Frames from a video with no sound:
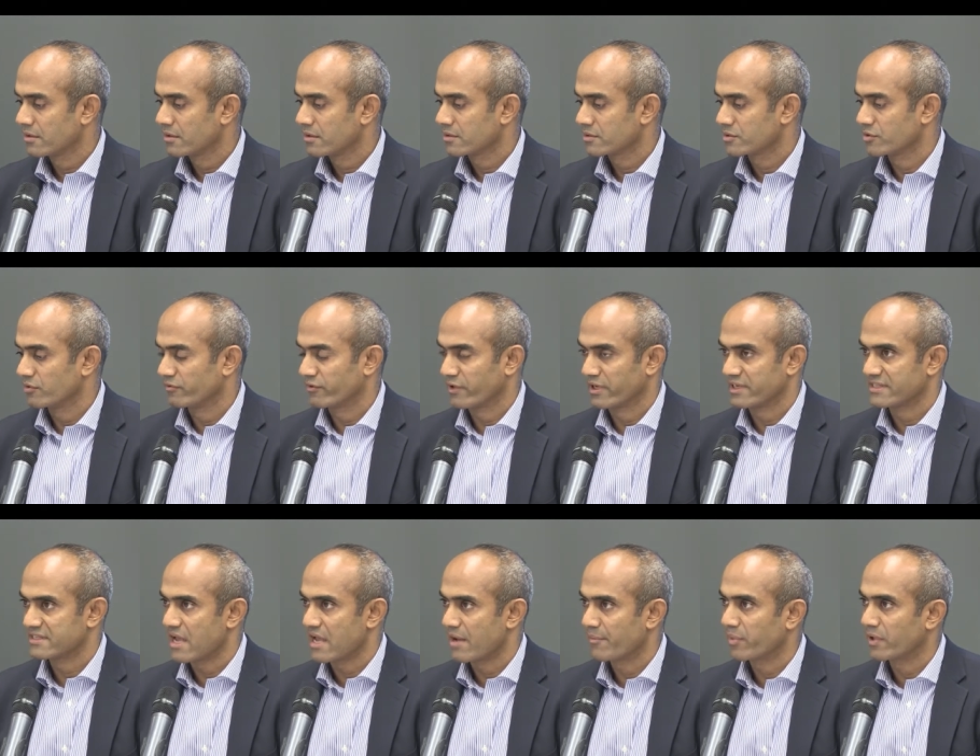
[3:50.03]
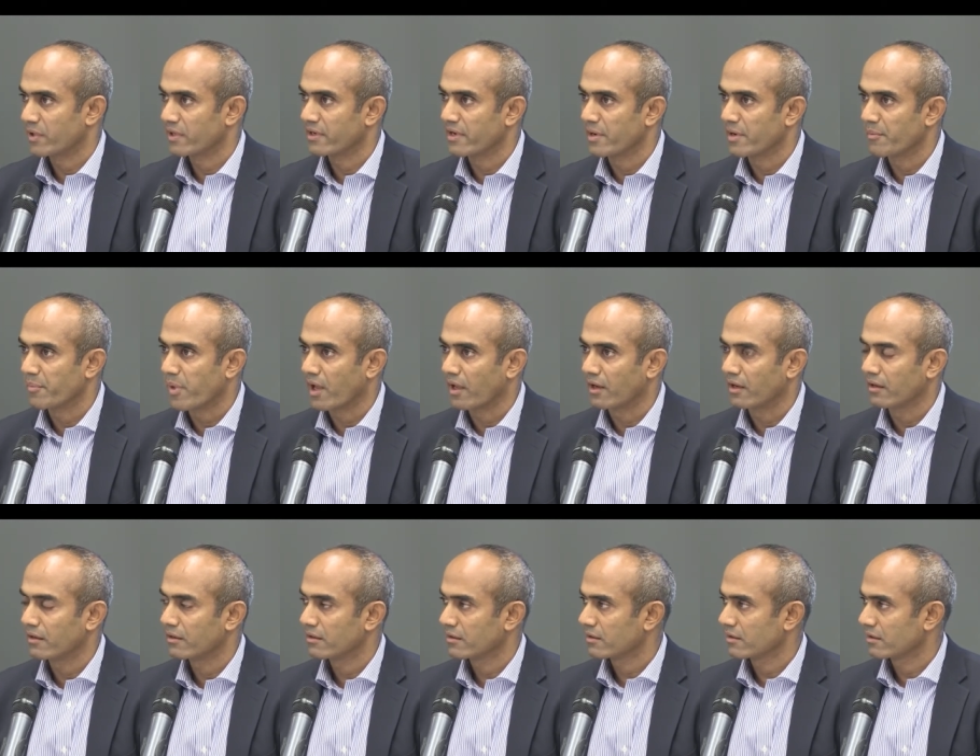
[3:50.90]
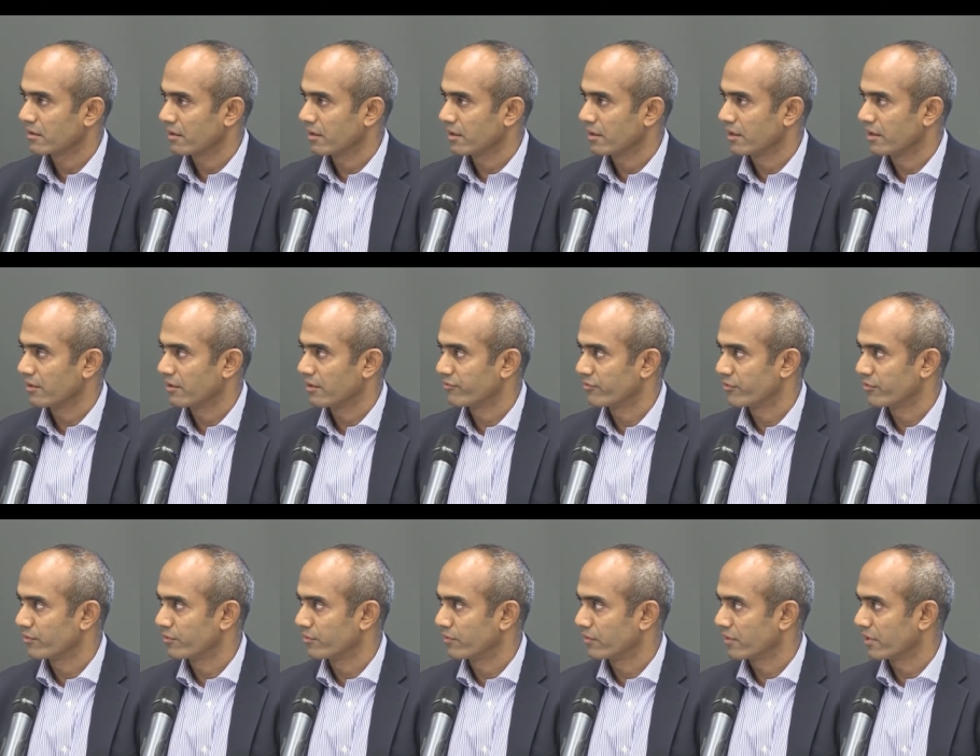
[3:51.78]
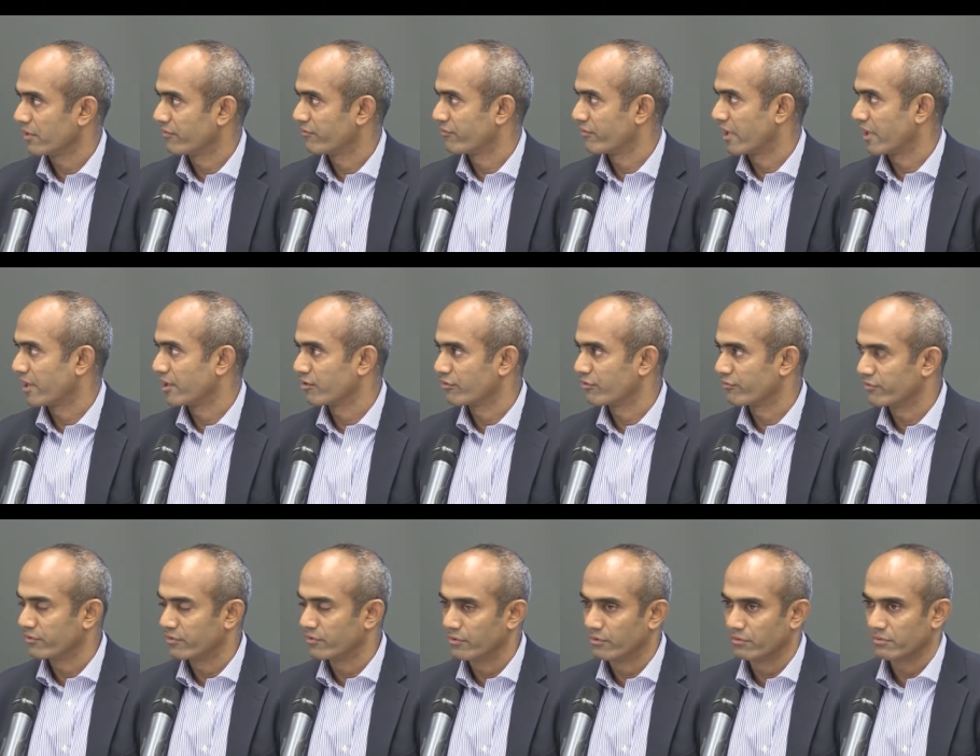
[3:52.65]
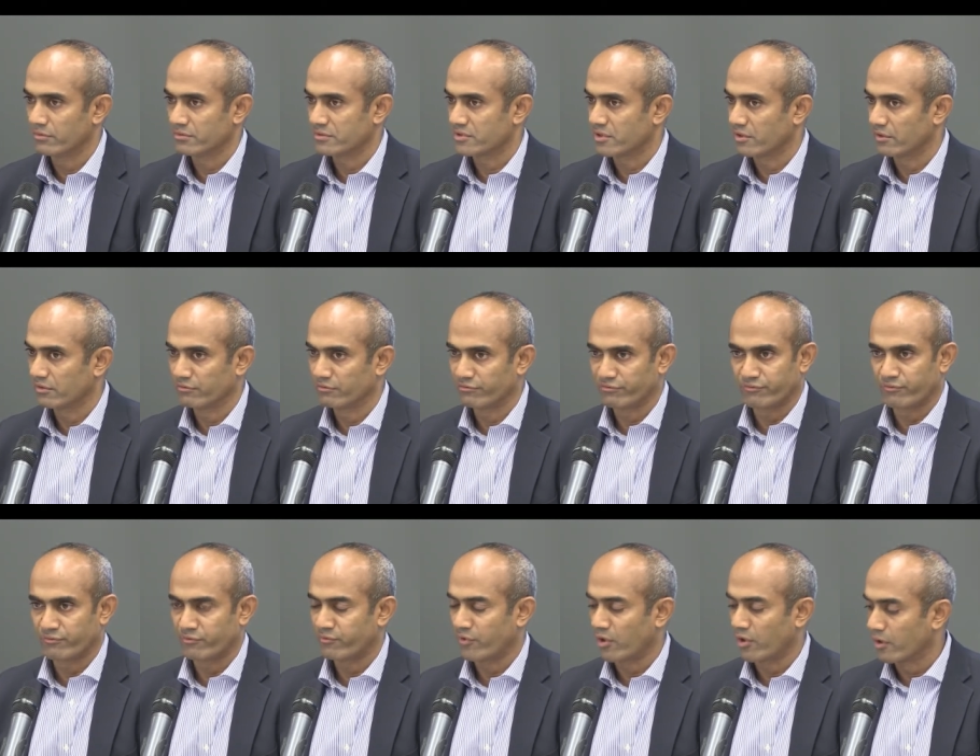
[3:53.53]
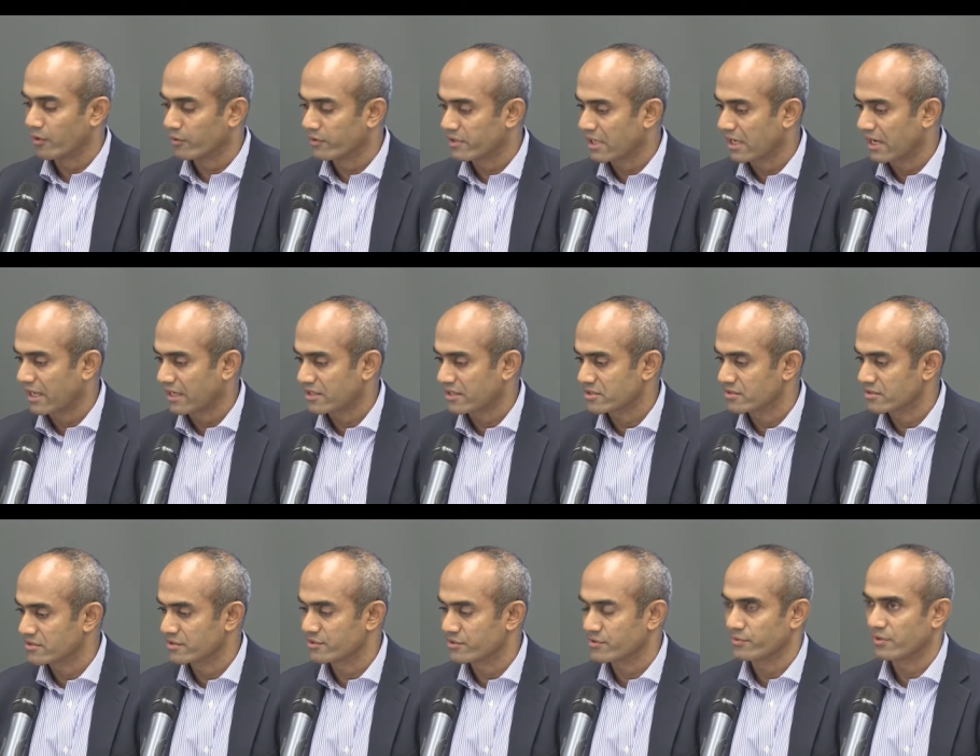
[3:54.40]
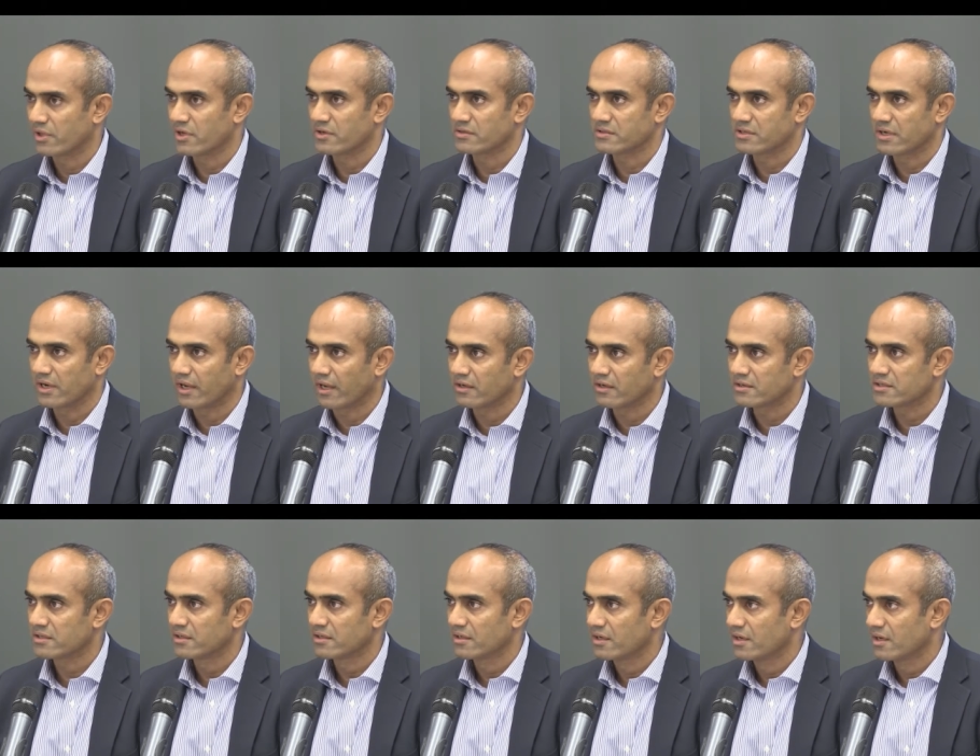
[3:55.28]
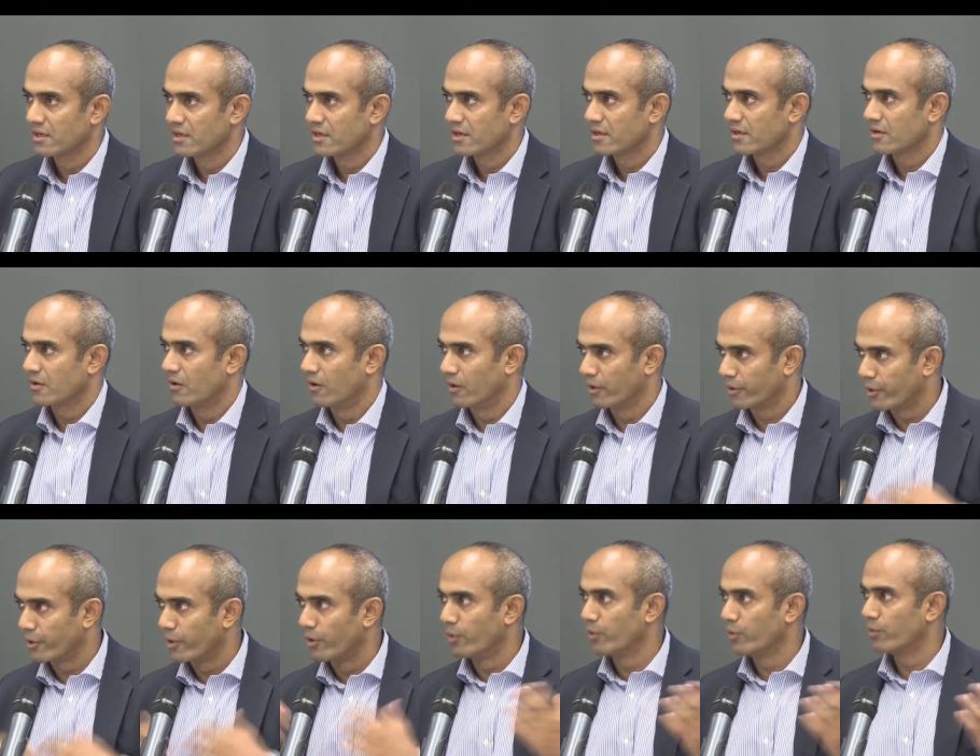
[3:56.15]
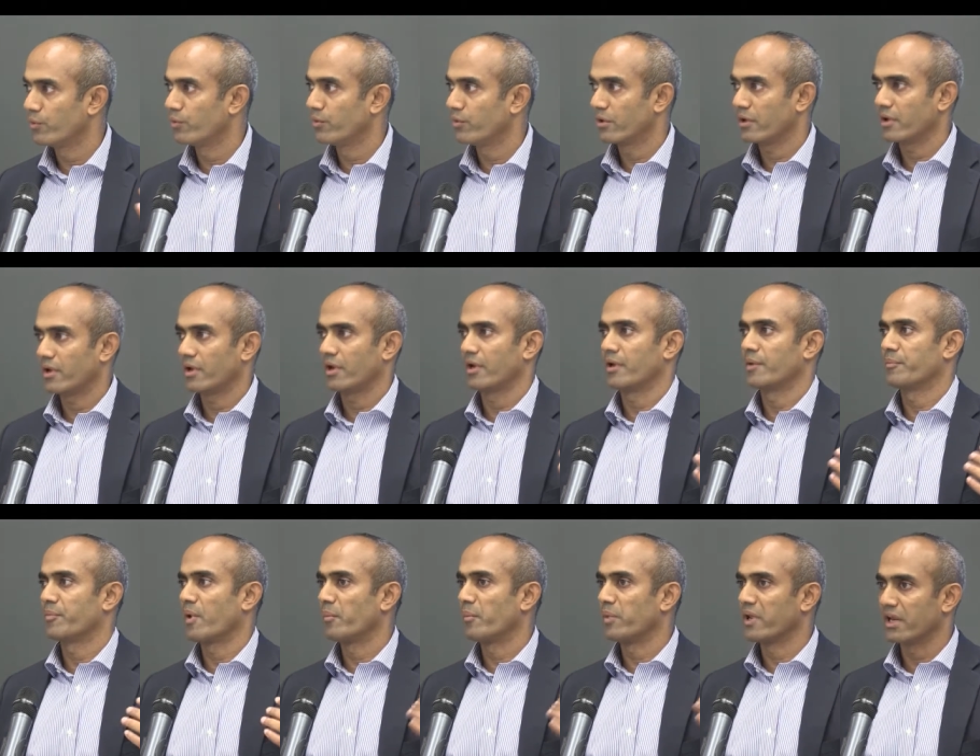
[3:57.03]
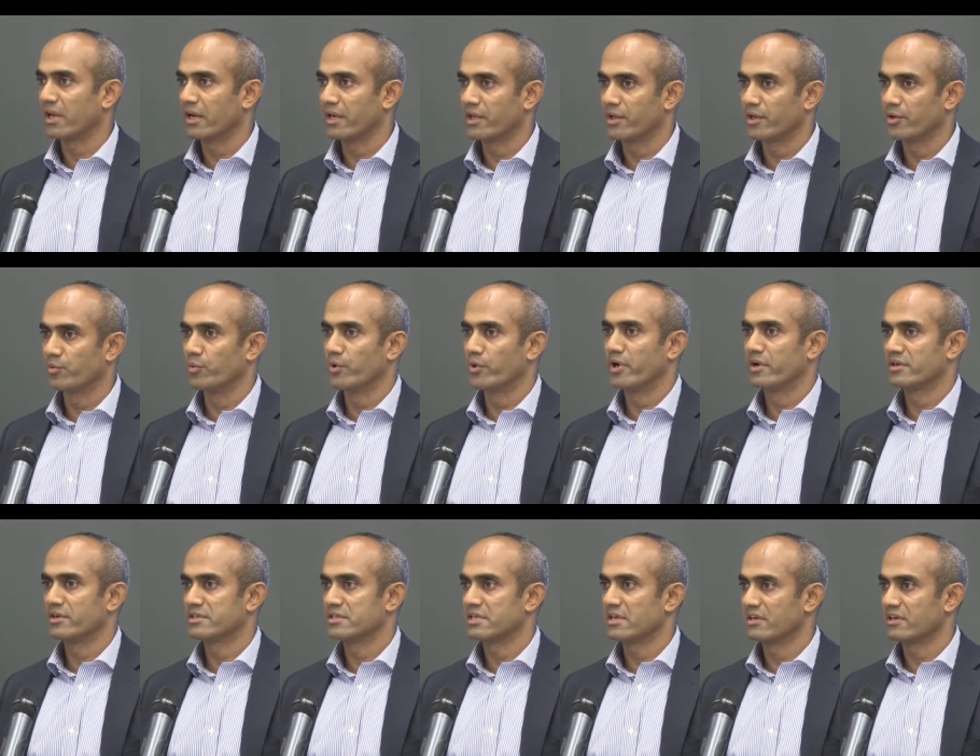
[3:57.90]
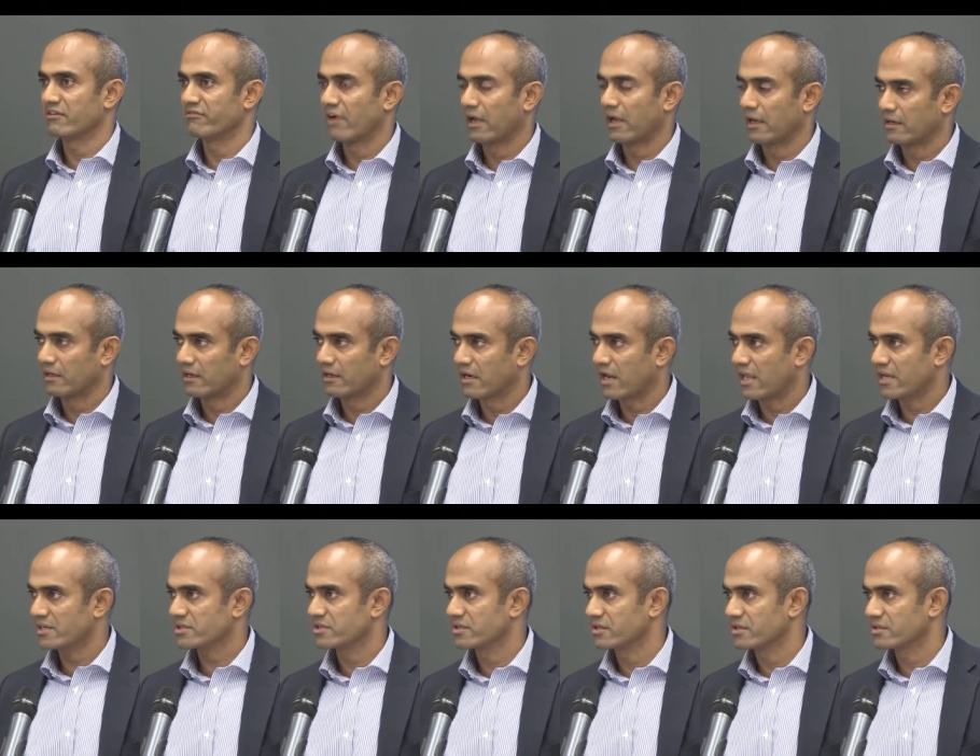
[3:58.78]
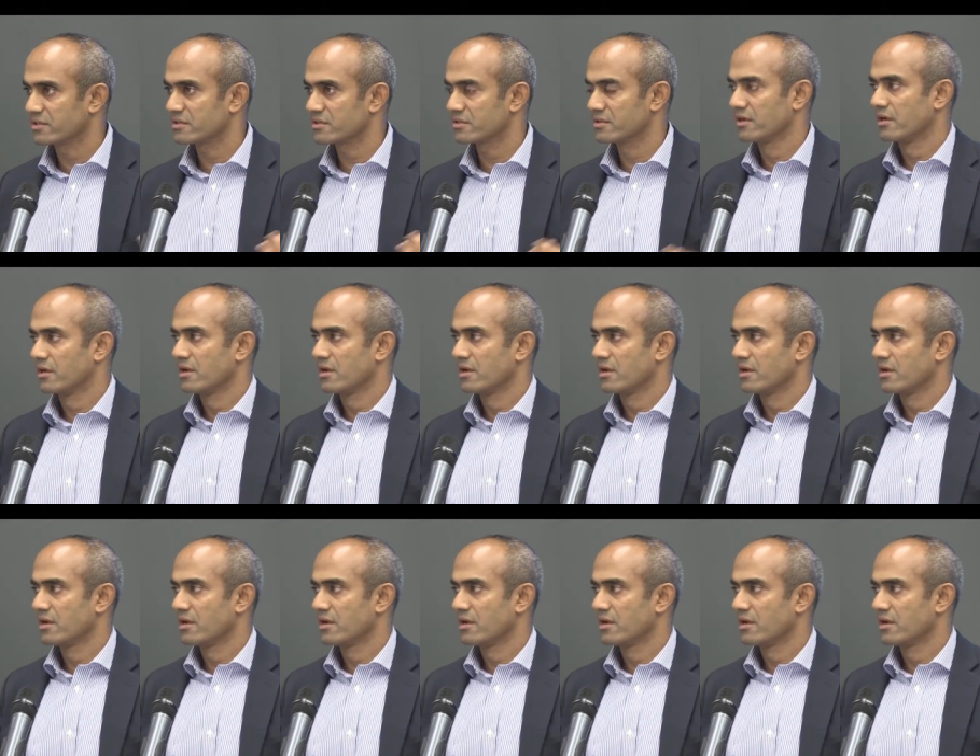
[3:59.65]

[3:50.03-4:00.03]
So for example, in Nepal, if, you, if any of you sort of followed the elections in two thousand eight, although uh, publicly you wouldn't see any violent clashes,